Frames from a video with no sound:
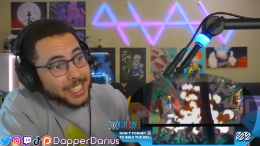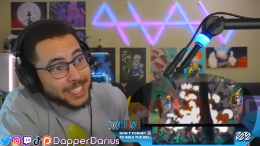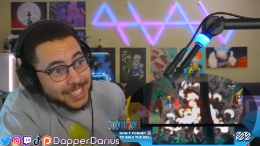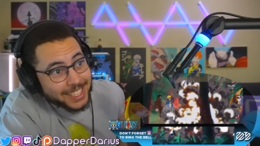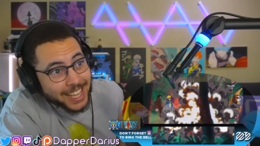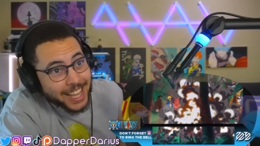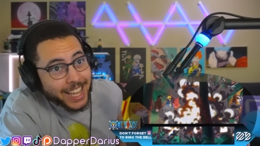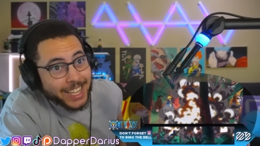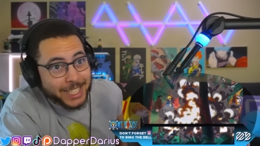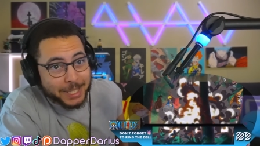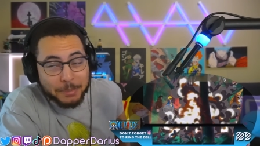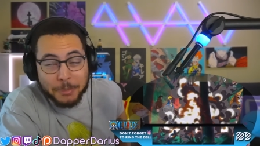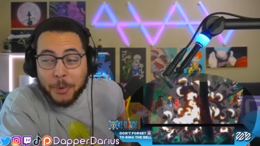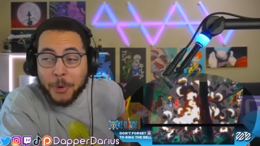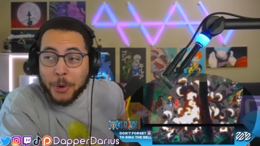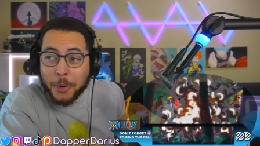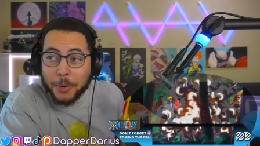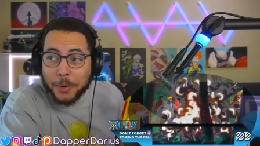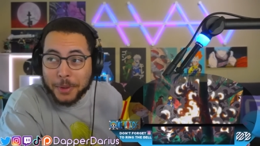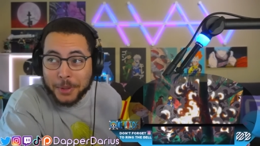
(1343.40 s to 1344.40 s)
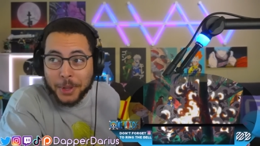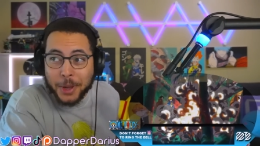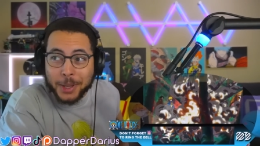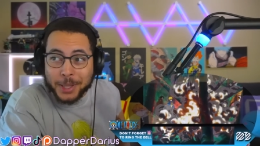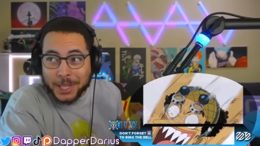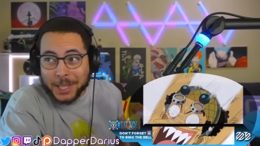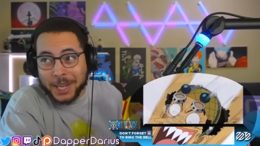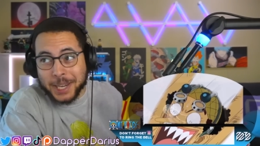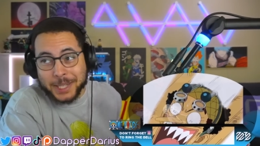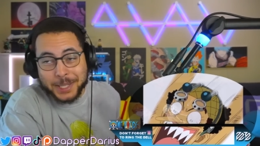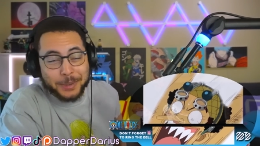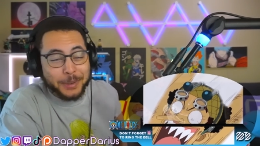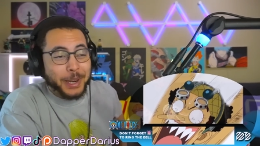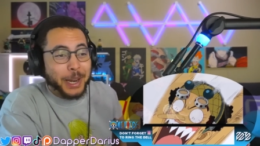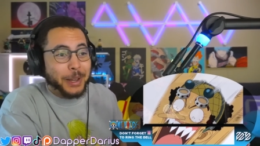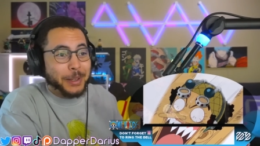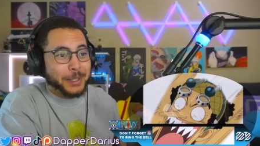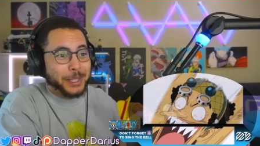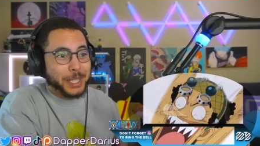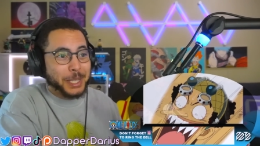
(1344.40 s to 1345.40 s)
That's more along the lines of what I
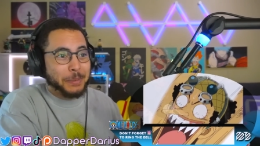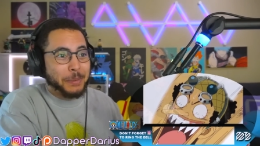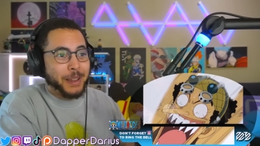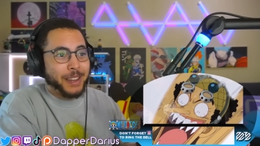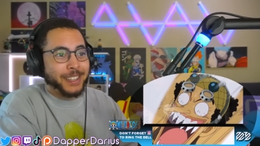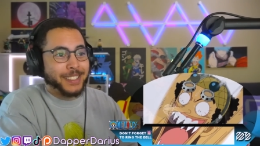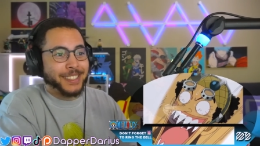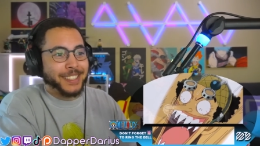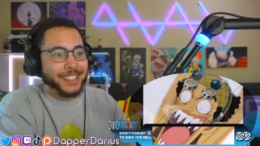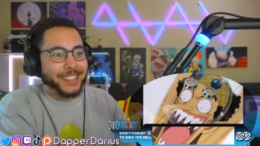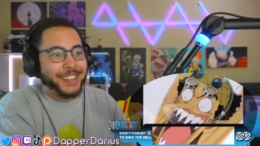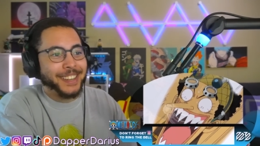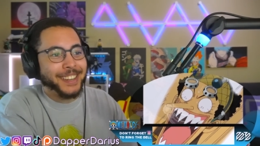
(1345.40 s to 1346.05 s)
was expecting.